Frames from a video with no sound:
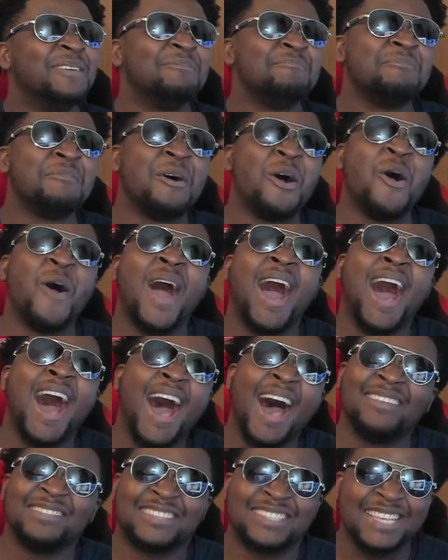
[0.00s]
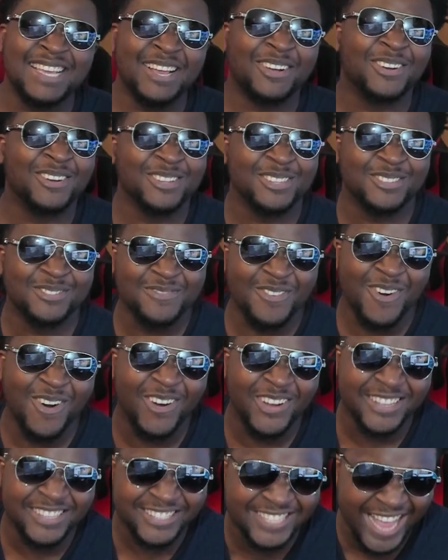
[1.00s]
More ops equals
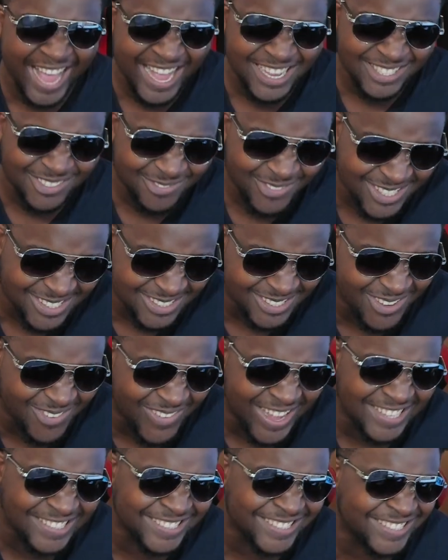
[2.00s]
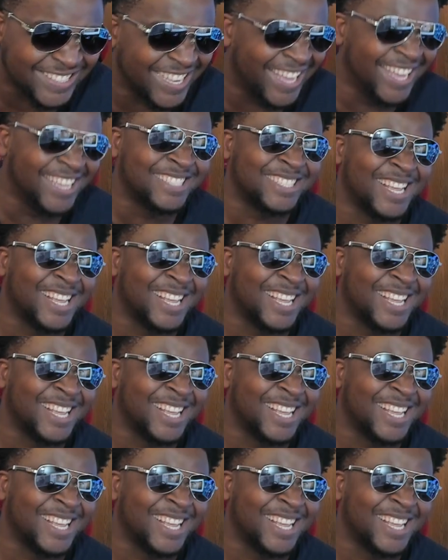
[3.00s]
more attachments on my stick.